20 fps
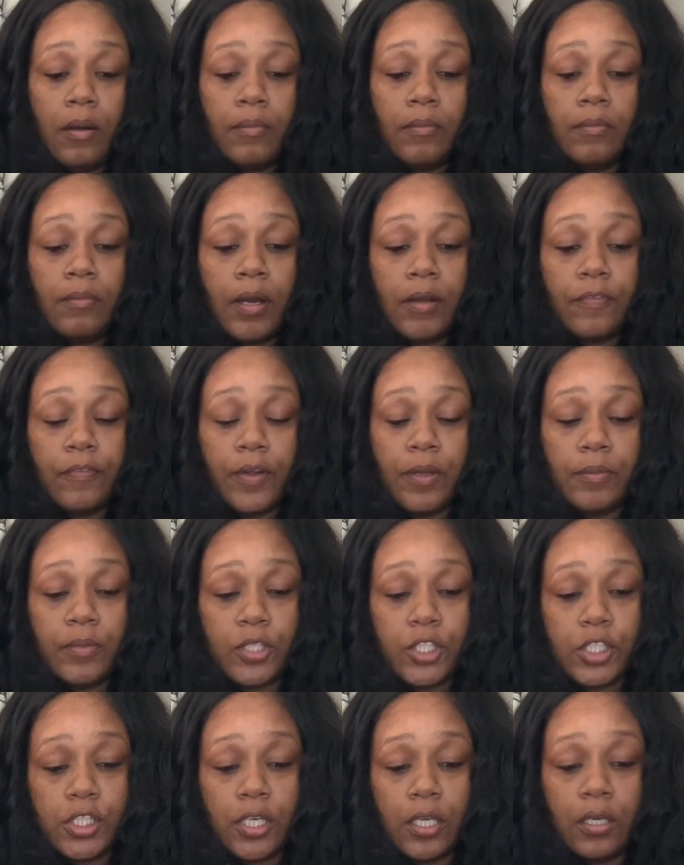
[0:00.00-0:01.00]
my friend
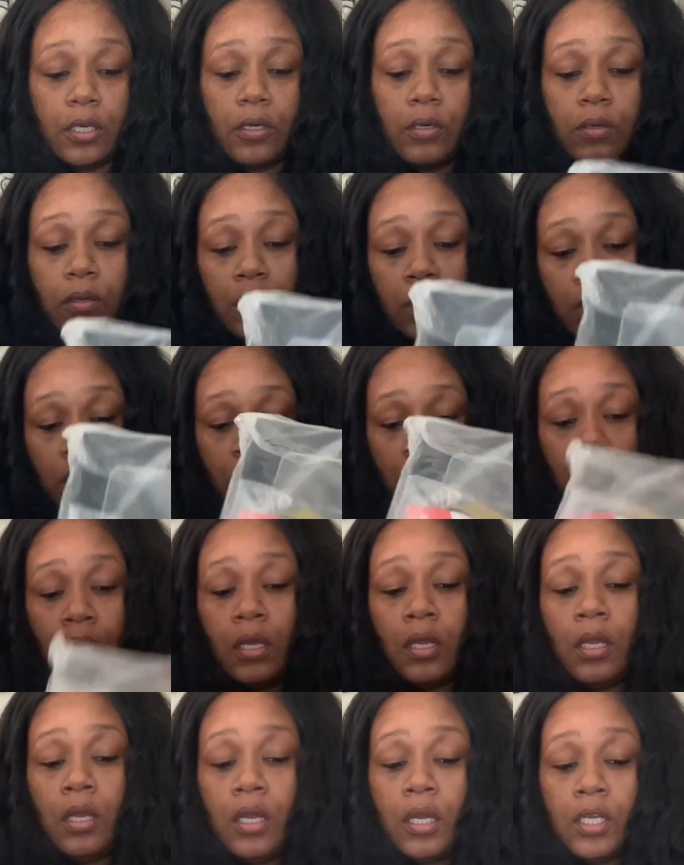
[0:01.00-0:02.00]
Michelle.
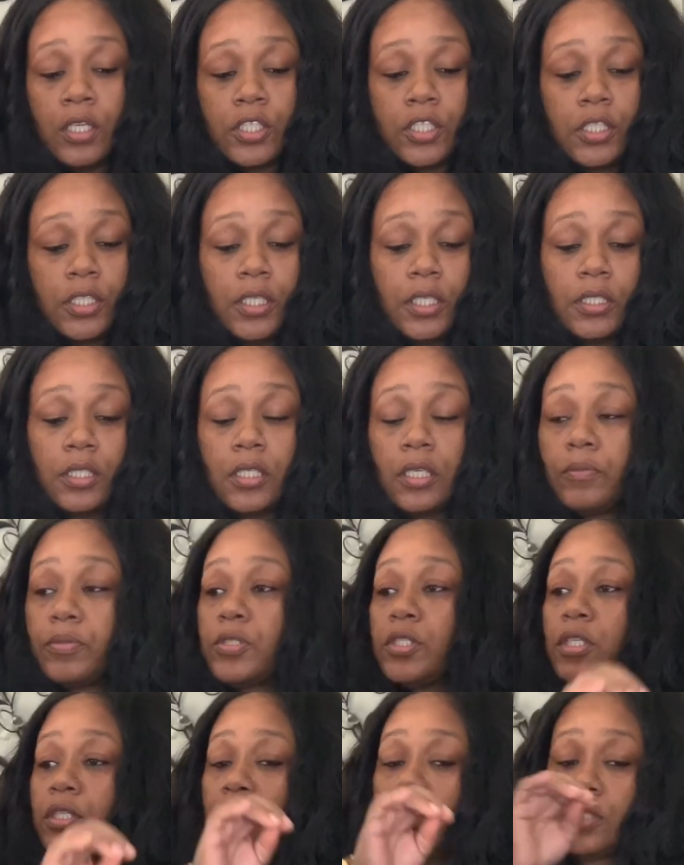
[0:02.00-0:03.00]
She ended up
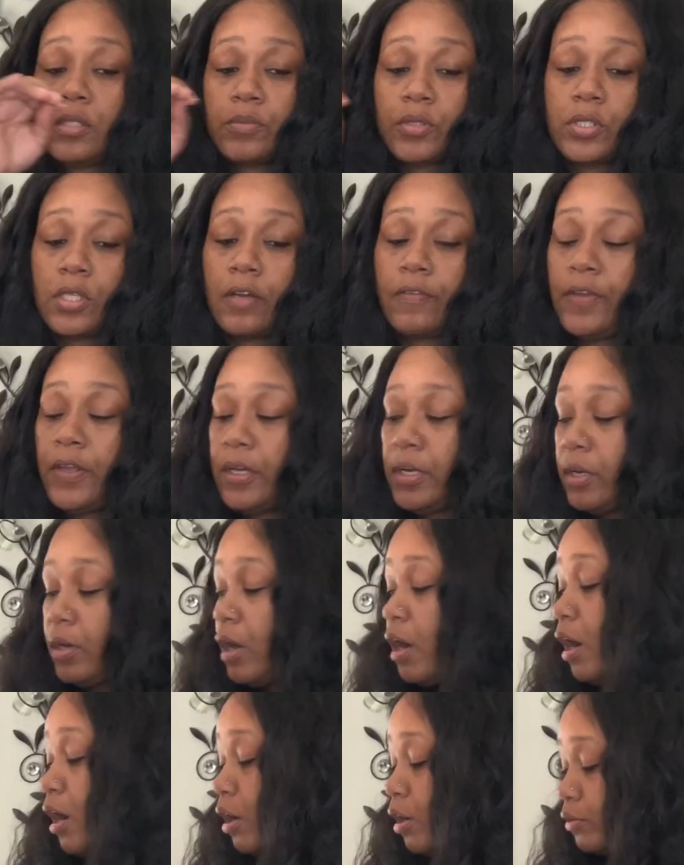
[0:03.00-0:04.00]
sending some stuff here.
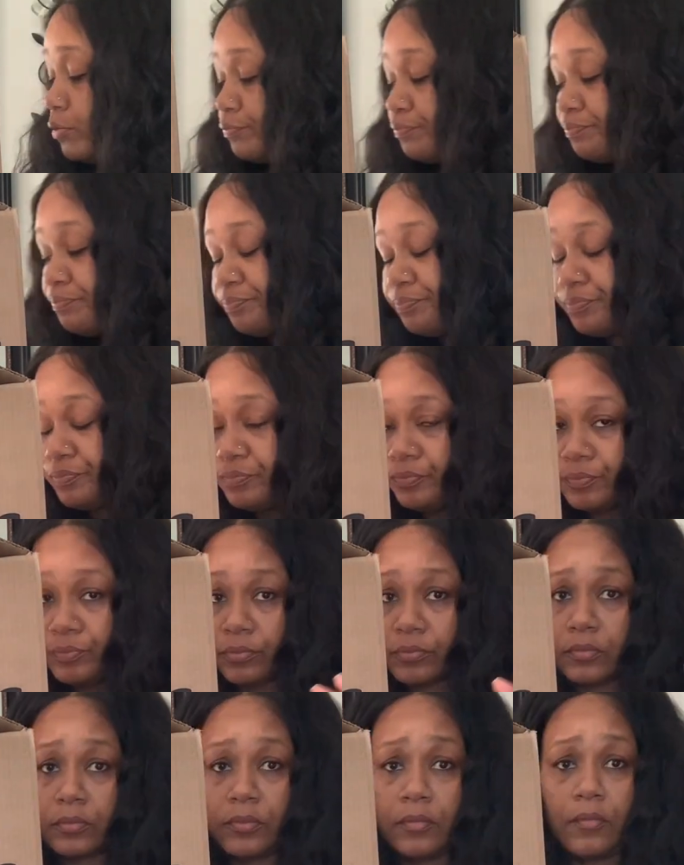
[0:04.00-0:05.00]
Oh,
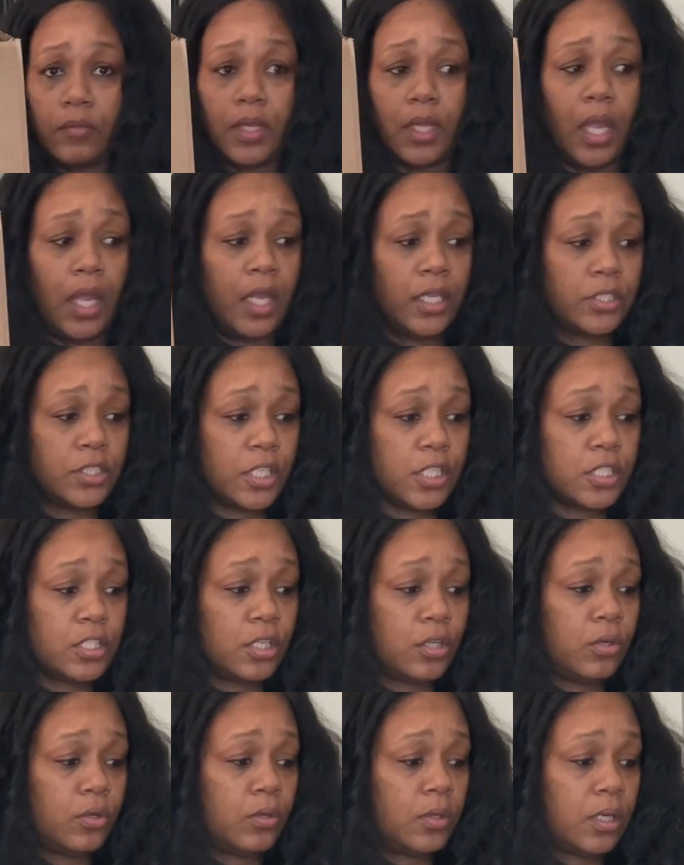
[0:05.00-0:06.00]
and just
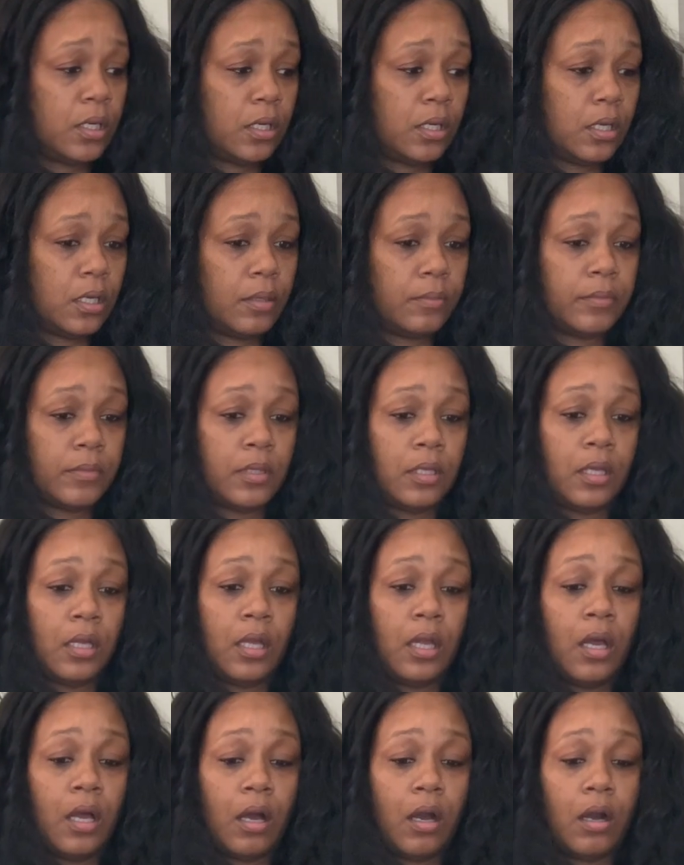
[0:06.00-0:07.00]
so
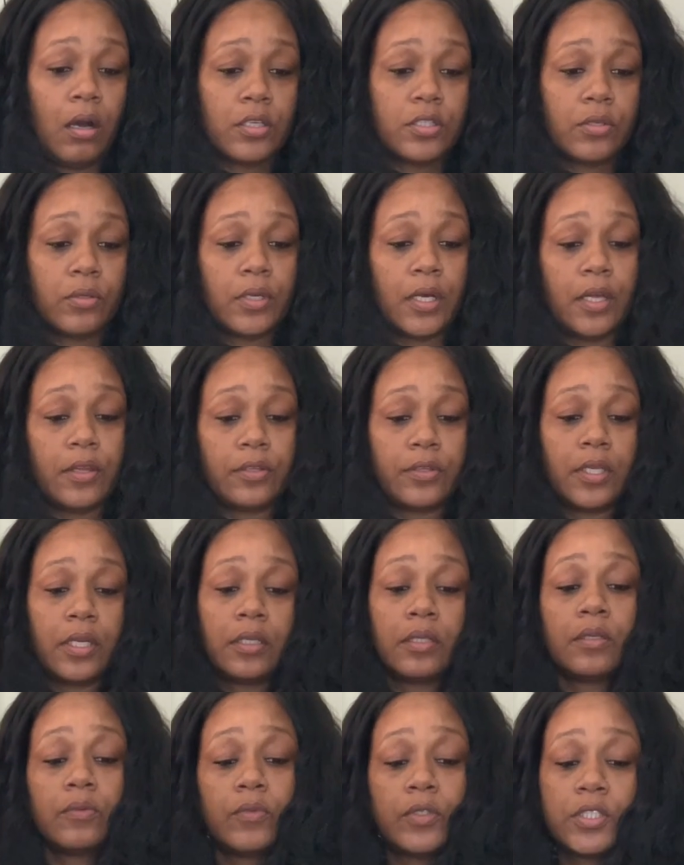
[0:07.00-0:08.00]
also the other
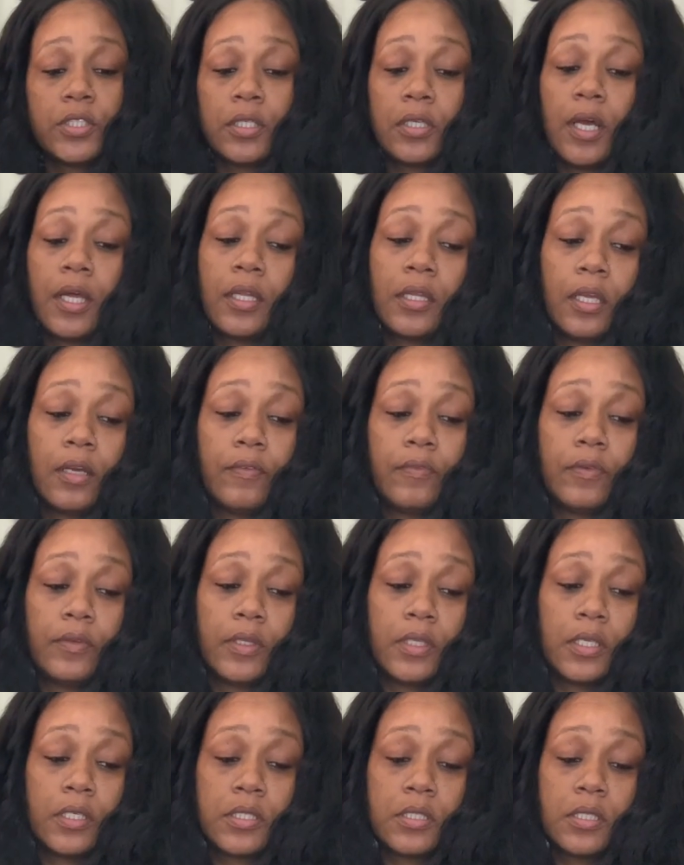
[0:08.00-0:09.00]
thing, which I love
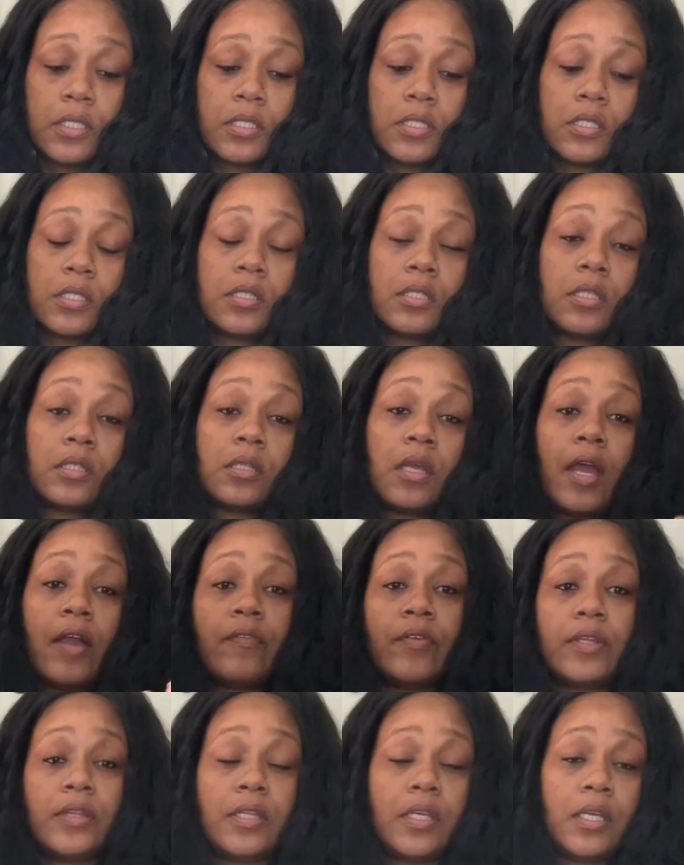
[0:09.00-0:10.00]
this. This is
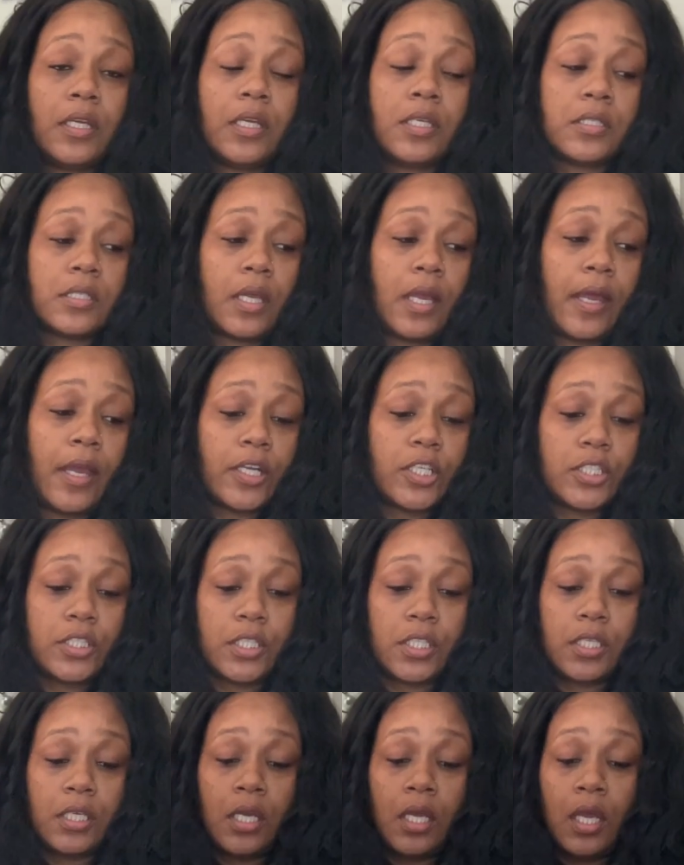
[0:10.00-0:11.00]
everything is
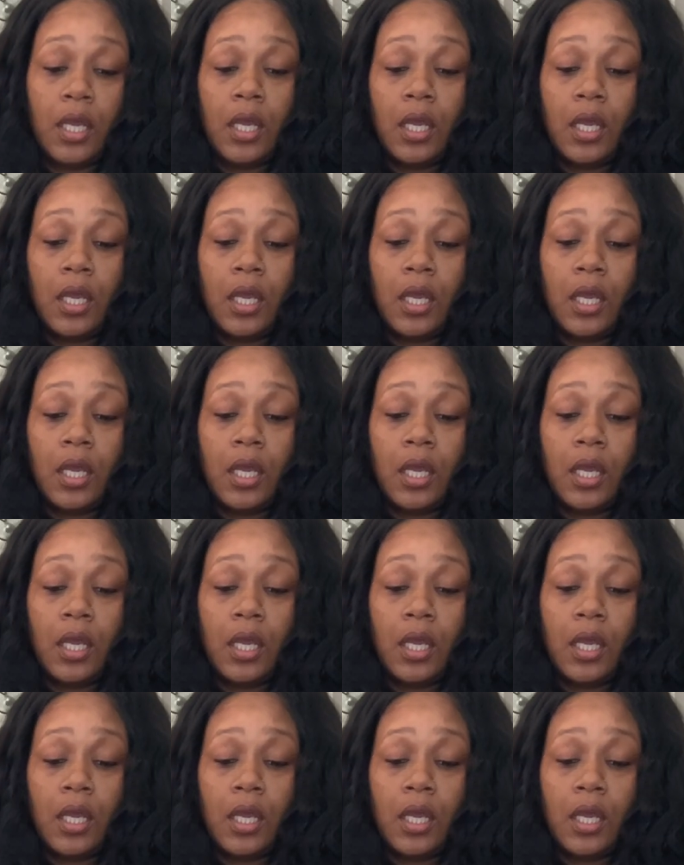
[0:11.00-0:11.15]
actually